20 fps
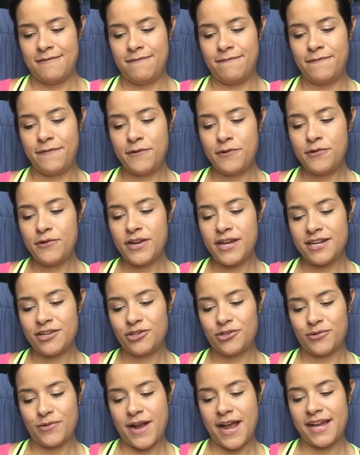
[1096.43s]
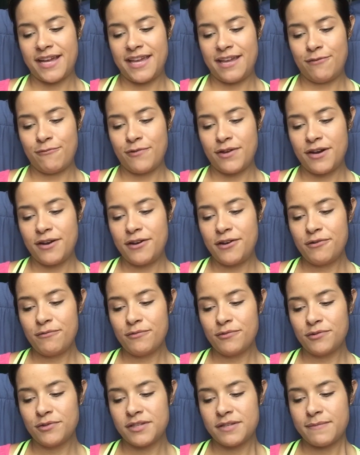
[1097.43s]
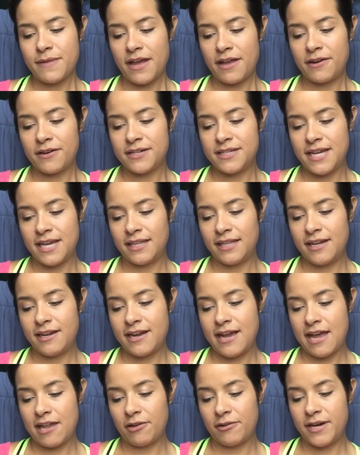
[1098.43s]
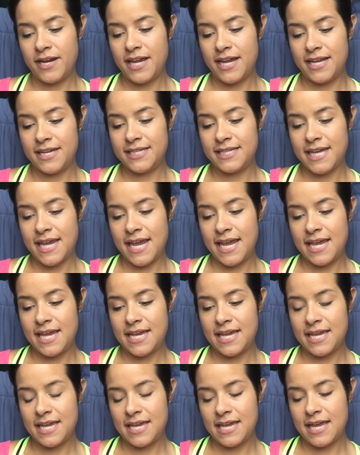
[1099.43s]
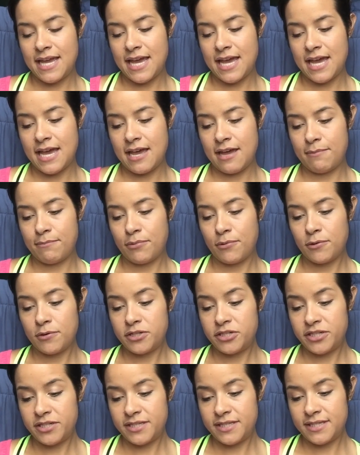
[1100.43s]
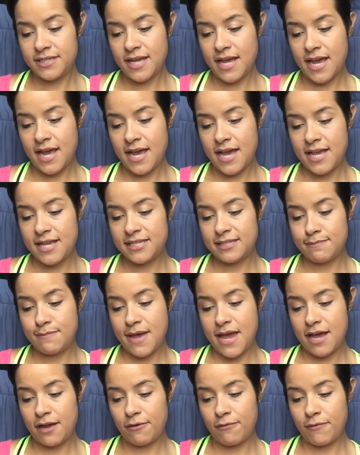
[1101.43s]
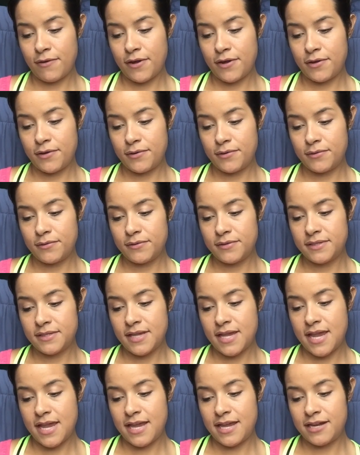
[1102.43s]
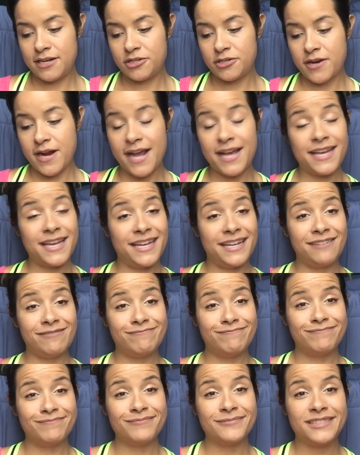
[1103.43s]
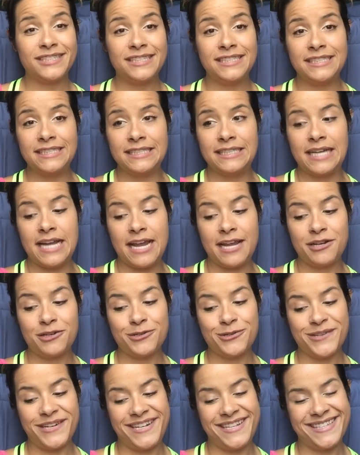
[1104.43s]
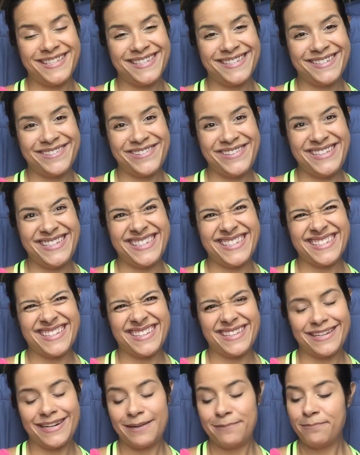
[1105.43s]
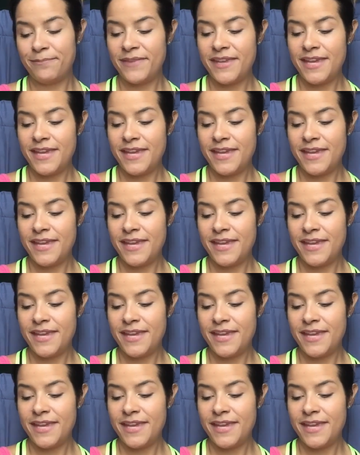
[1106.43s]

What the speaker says: Food and tracking. What are your rules about your daily calorie intake, portion size, macros, and tracking? And treats. Treats is on there.